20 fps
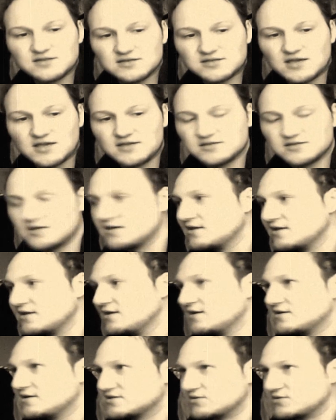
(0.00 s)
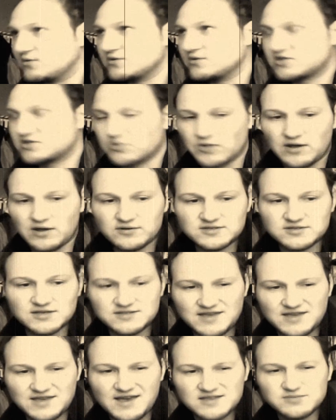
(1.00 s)
geezer, someone else
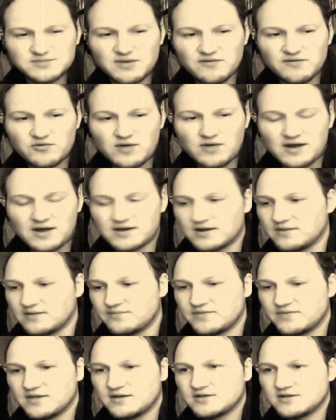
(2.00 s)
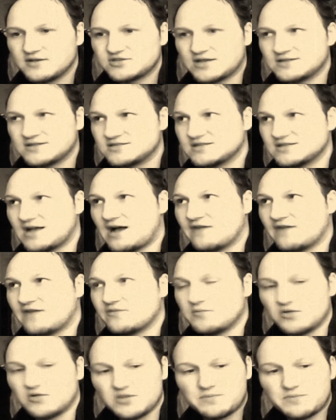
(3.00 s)
says, yeah, he's a bit of a crackhead, and chances are, if a
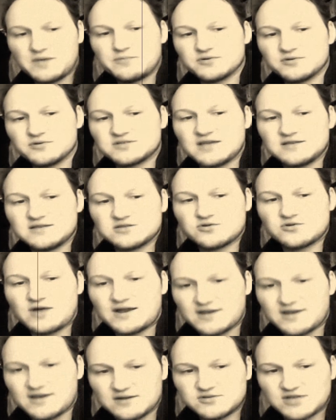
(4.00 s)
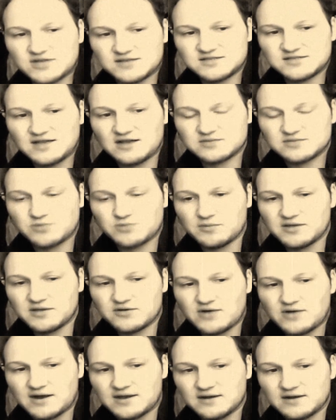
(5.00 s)
million people say he's a crackhead, chances are he's probably
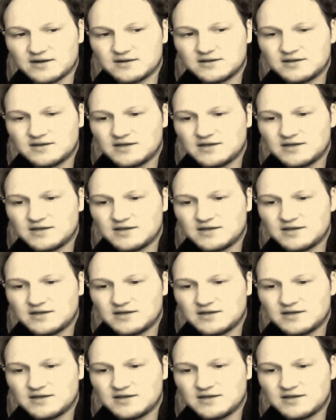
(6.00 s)
a crackhead.